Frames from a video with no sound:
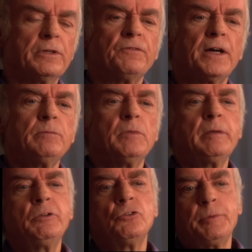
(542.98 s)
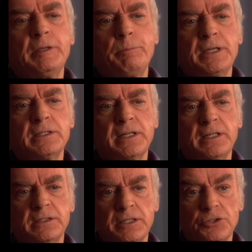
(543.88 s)
the fight. Maybe nobody pays any
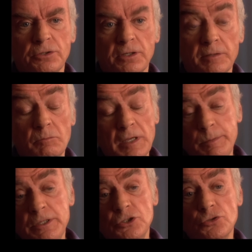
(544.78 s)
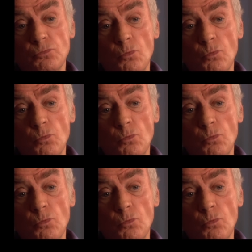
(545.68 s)
attention to him. Maybe he just